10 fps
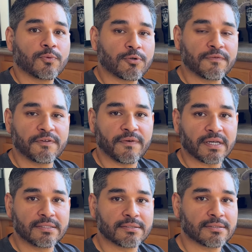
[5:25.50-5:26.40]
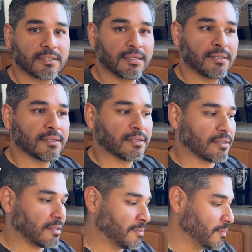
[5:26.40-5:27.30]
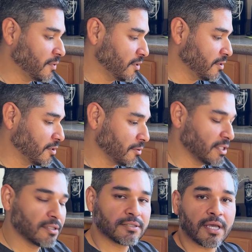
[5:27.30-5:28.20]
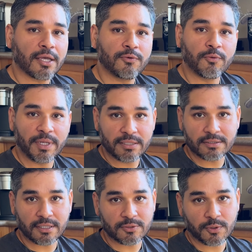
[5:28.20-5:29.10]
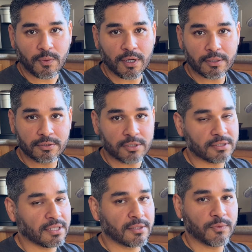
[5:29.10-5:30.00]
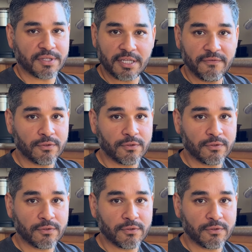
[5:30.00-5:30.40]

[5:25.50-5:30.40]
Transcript: word of advice, there is annual maintenance that's required. Just like with any